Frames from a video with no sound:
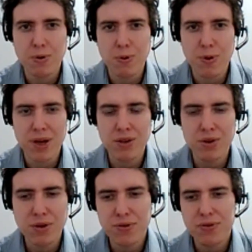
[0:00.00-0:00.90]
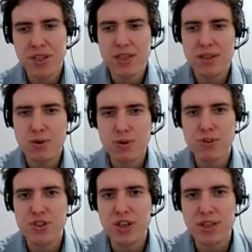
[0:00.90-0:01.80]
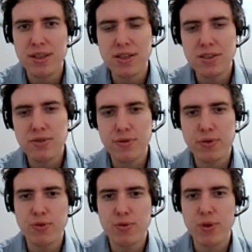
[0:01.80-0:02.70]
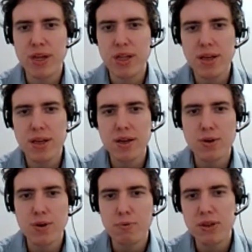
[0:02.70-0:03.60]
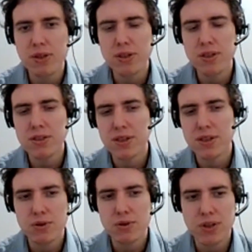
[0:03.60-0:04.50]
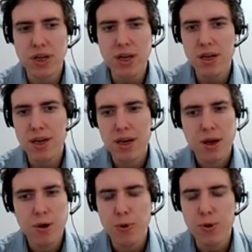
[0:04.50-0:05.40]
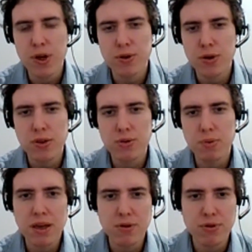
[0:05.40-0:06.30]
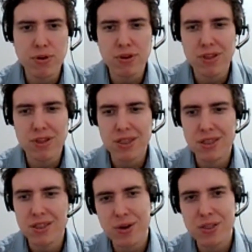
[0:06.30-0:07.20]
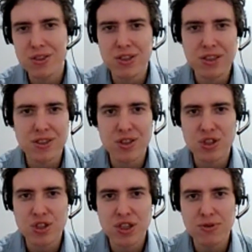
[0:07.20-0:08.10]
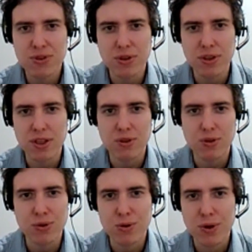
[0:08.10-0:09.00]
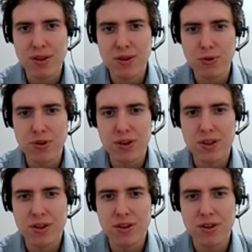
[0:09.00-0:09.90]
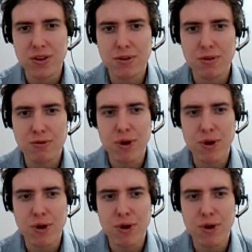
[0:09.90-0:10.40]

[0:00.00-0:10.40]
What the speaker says: when do you think those Chinese trading companies are going to say we are not paying for this or just shift to an alternative crop?